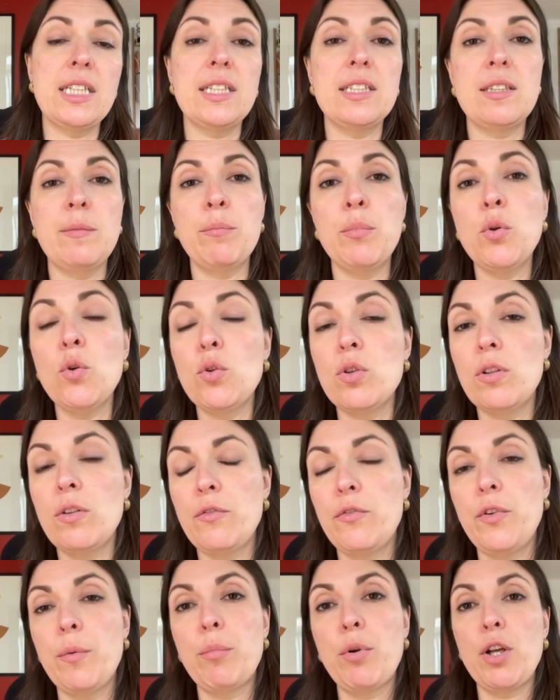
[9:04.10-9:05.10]
it is
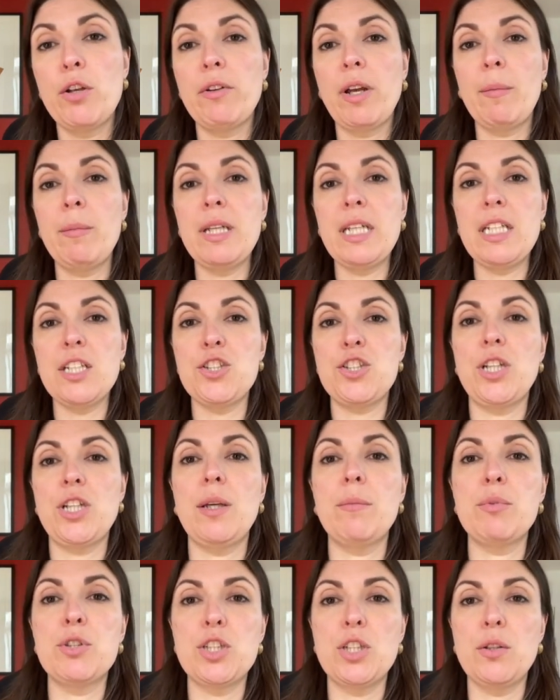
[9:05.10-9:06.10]
important for programme
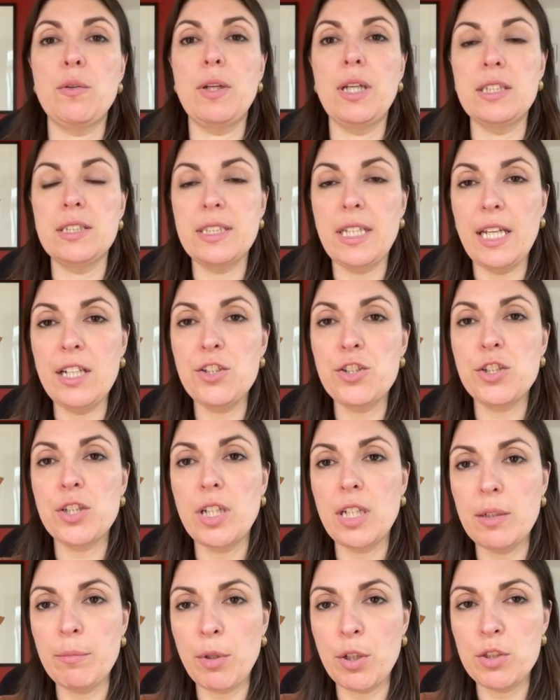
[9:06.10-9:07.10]
leadership to
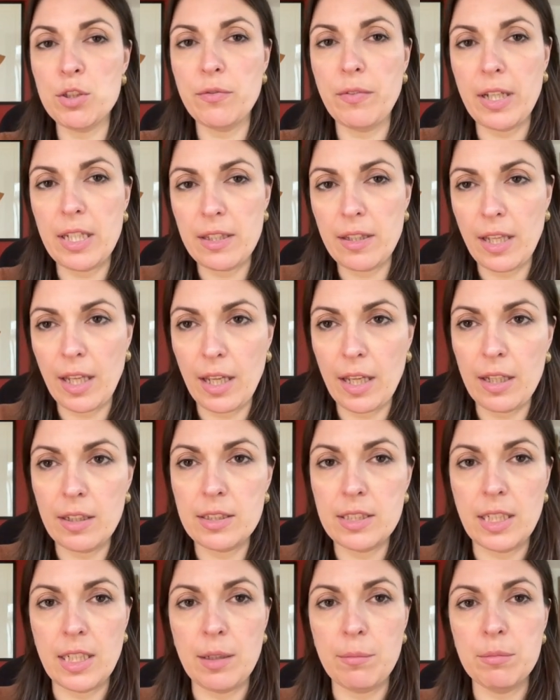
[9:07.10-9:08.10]
intentionally motivate their
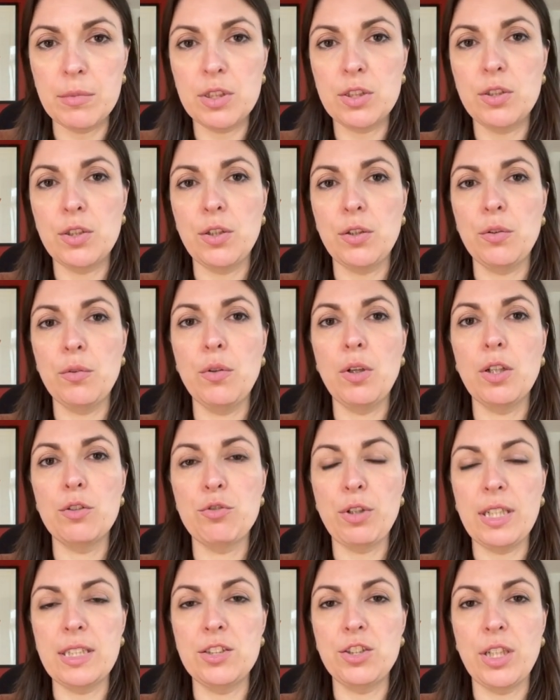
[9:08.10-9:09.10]
teams to
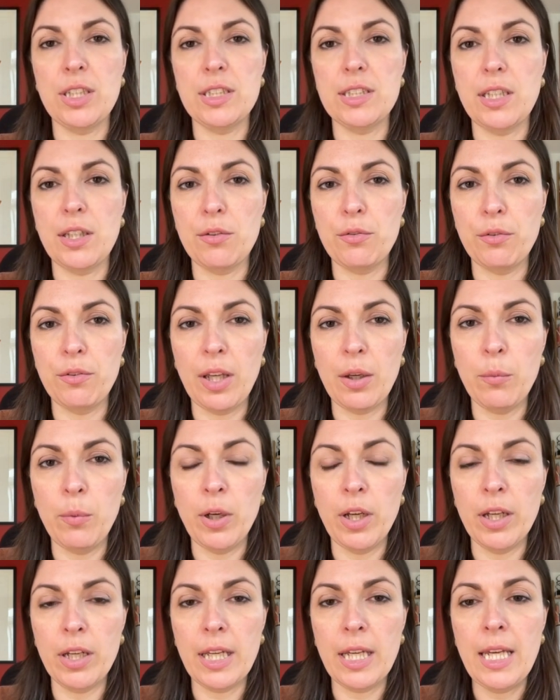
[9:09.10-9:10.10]
address GESI through their
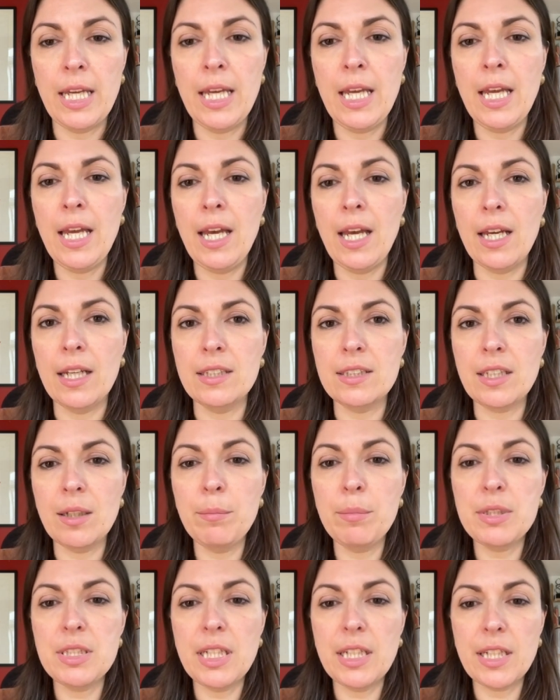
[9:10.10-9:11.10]
work. And
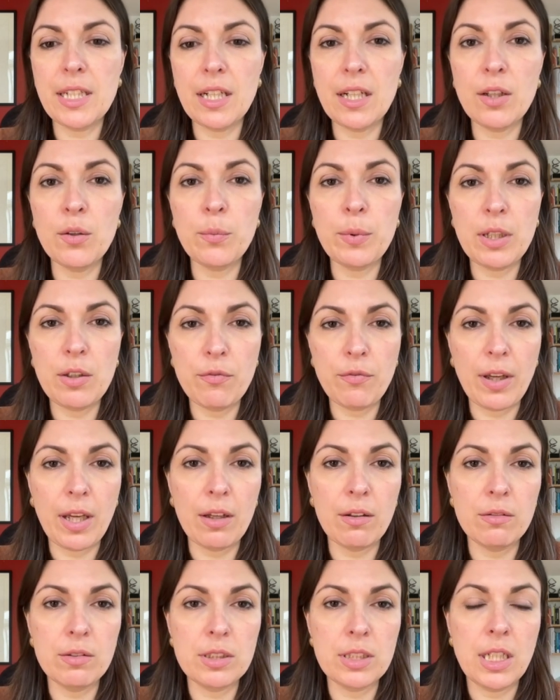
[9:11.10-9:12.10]
in particular, we
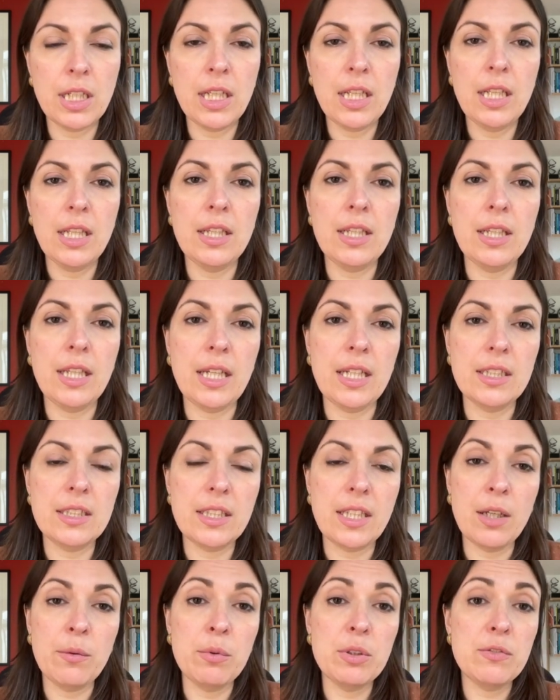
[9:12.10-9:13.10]
found that
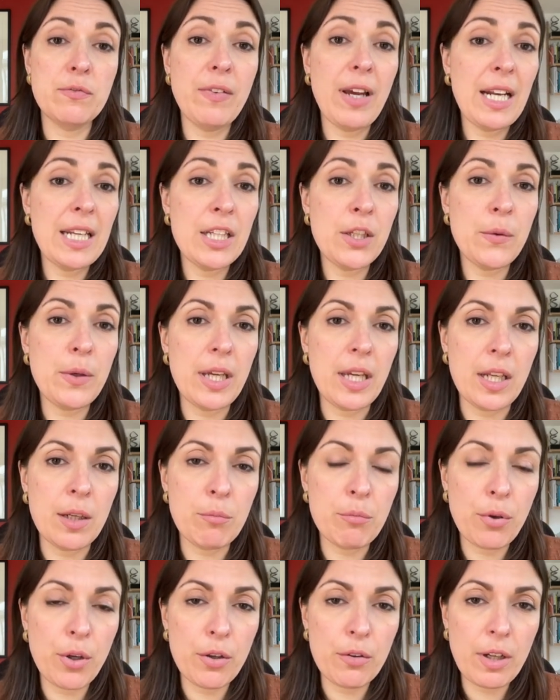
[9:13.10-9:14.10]
there was value
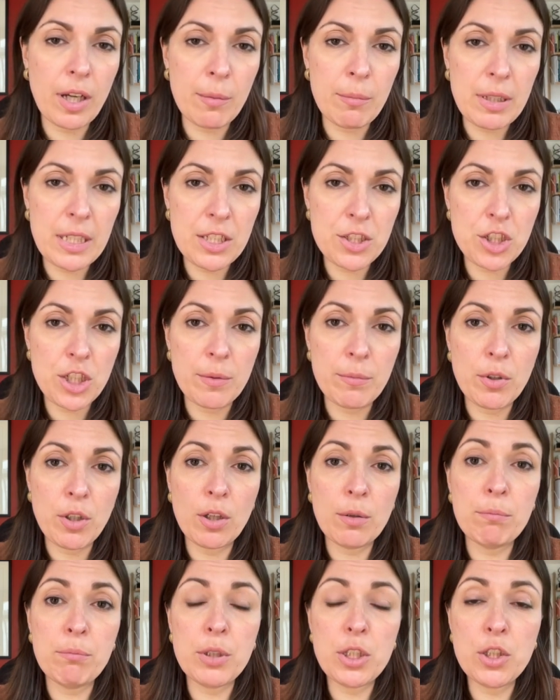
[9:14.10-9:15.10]
in programme leadership
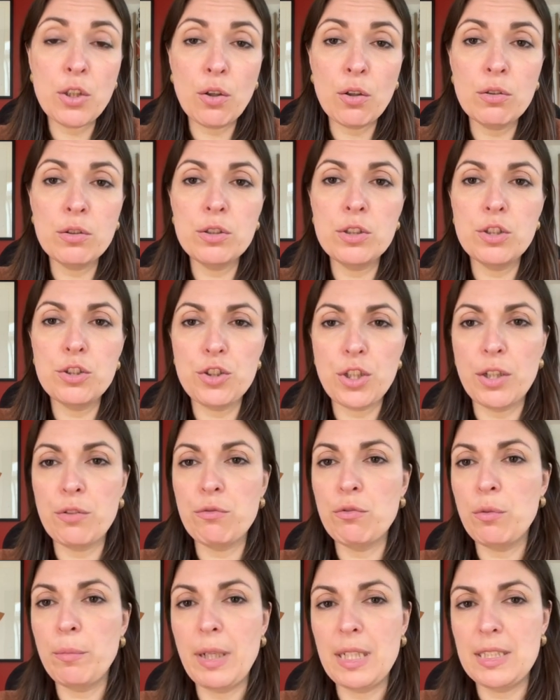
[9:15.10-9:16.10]
going beyond
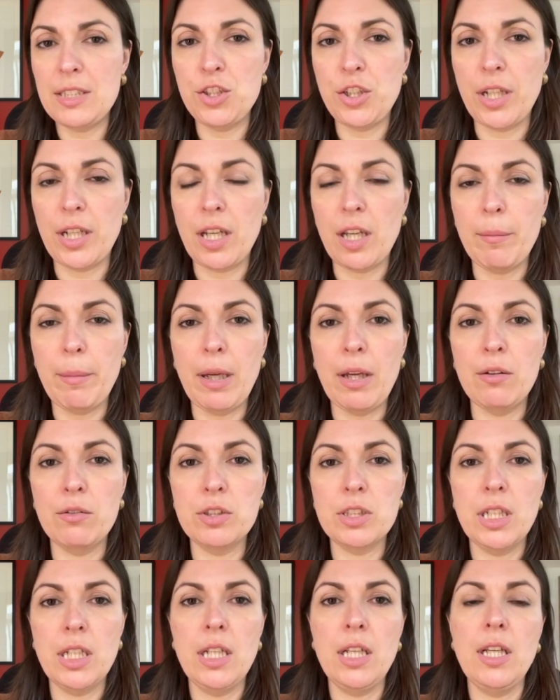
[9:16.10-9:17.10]
general messaging
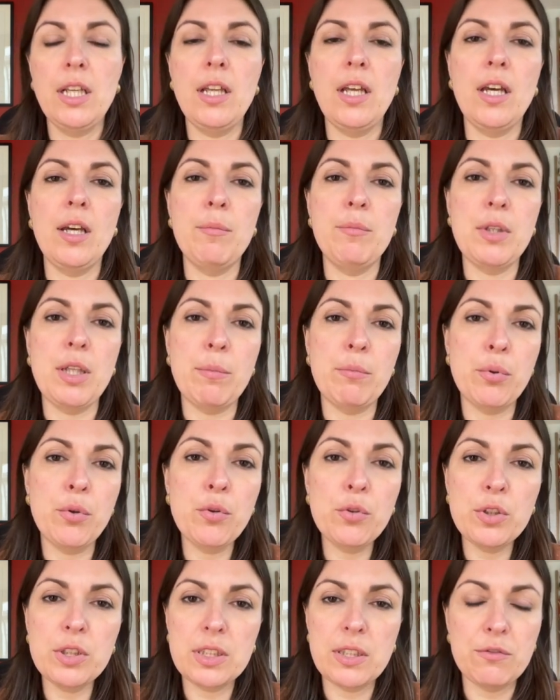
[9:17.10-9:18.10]
about the
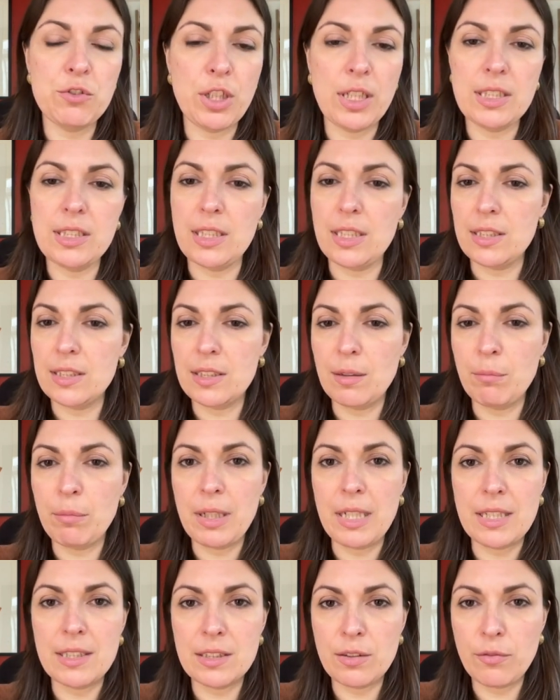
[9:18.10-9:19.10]
importance of GESI
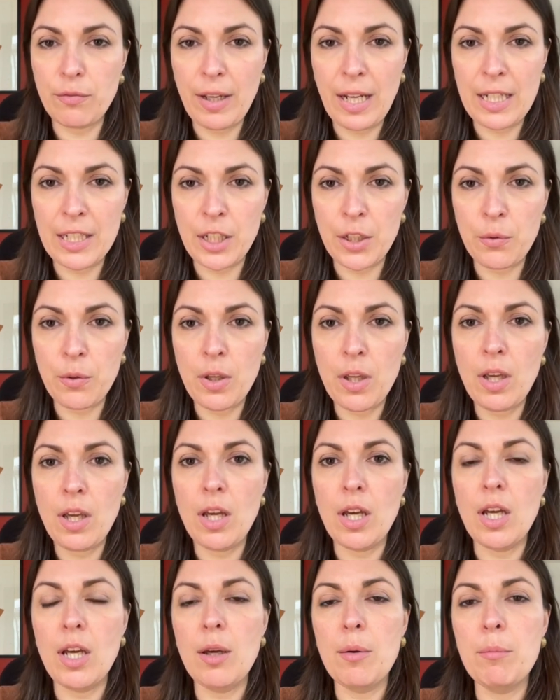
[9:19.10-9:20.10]
simply as a value,
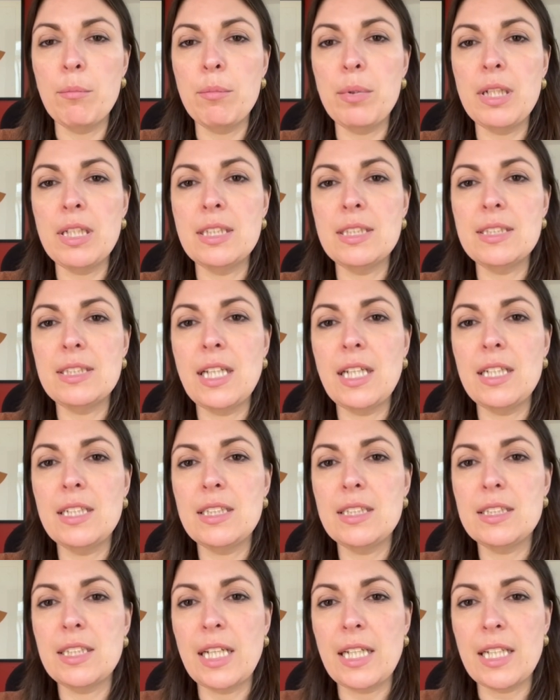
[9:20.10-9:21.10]
but
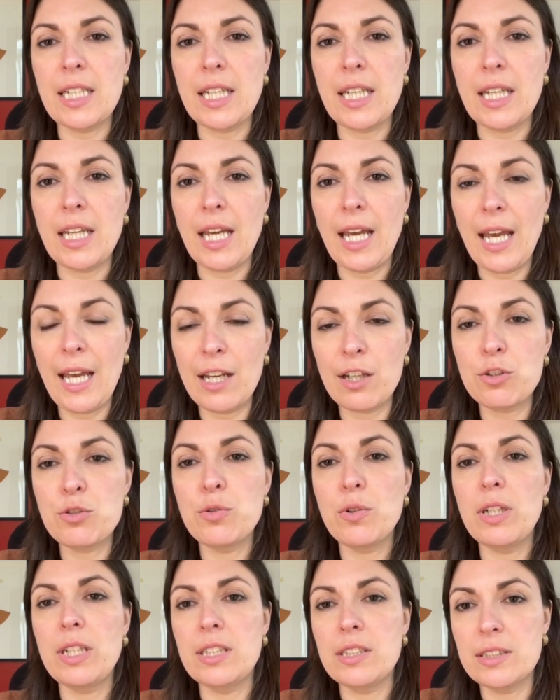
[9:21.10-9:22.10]
instead taking
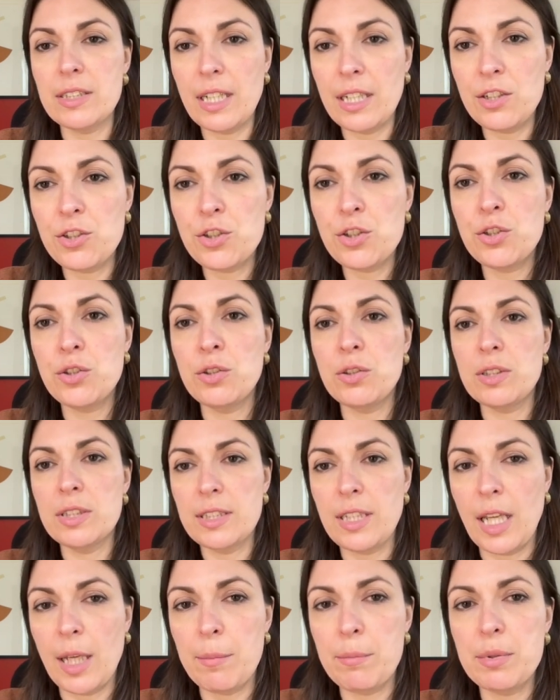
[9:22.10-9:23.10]
actual intentional
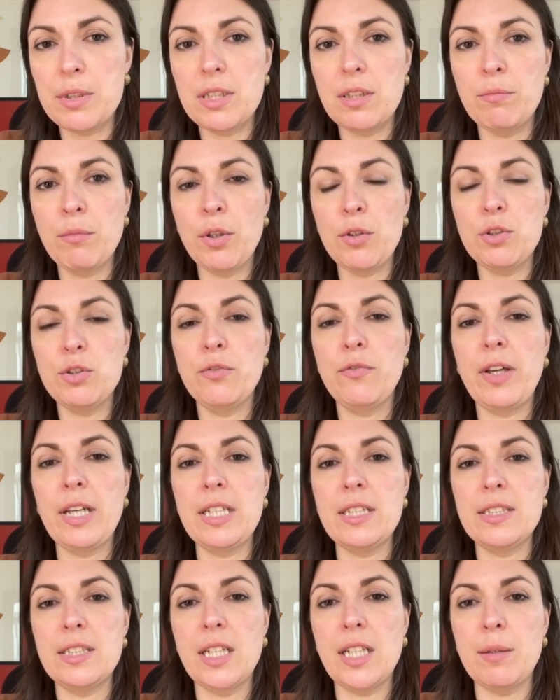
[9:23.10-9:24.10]
steps to
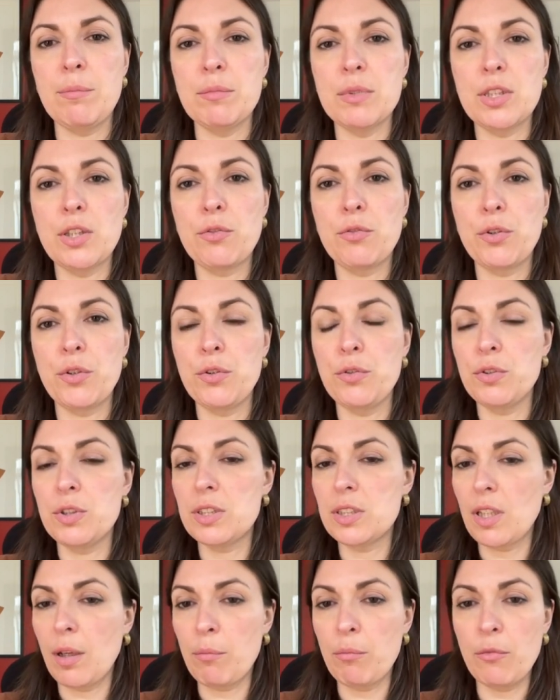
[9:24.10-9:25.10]
motivate teams through
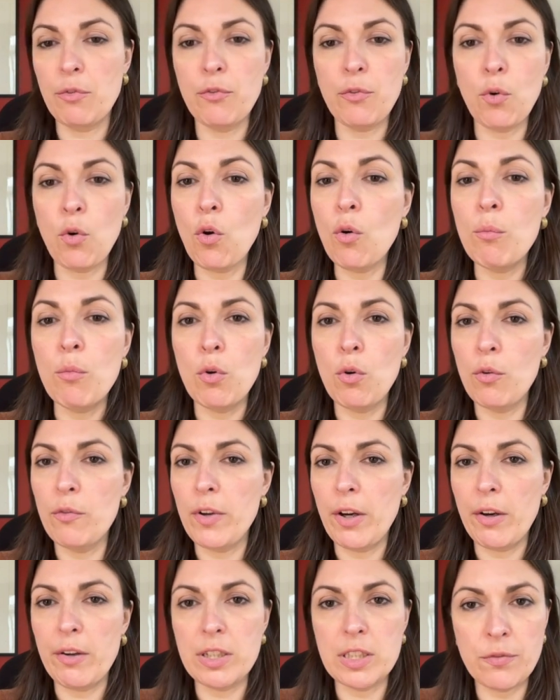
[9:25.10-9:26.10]
some form or
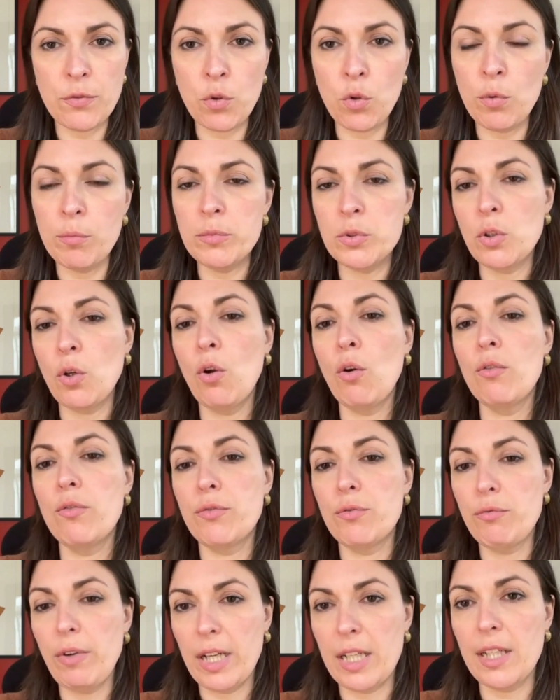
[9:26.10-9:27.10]
various forms
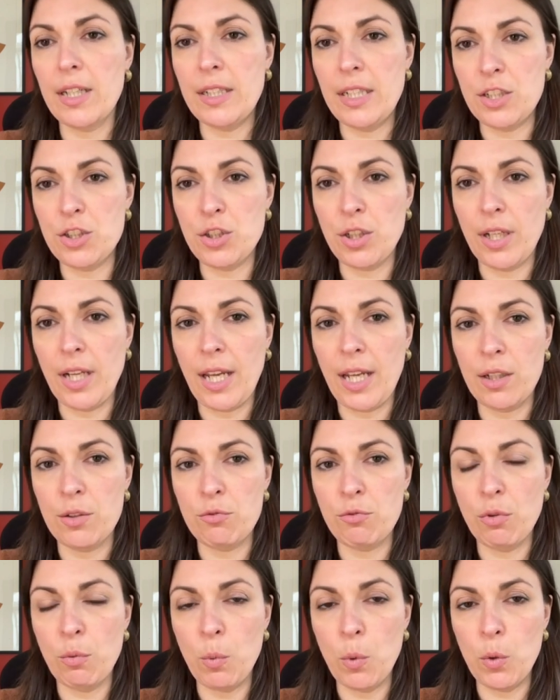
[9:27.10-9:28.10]
of recognition and
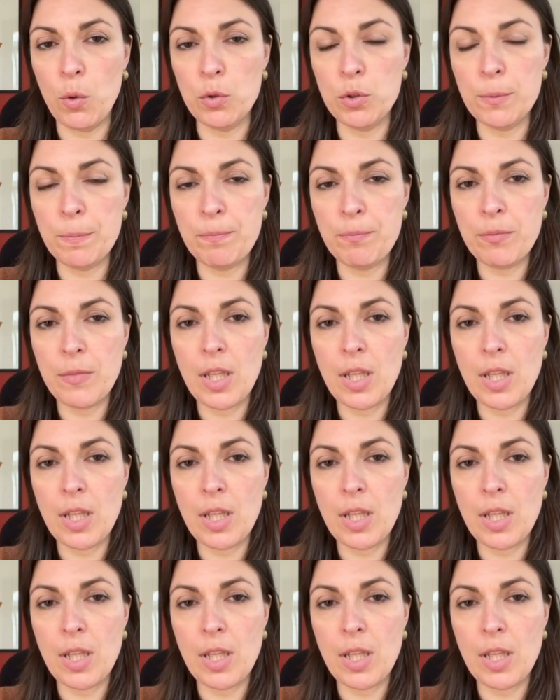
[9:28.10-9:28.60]
reward.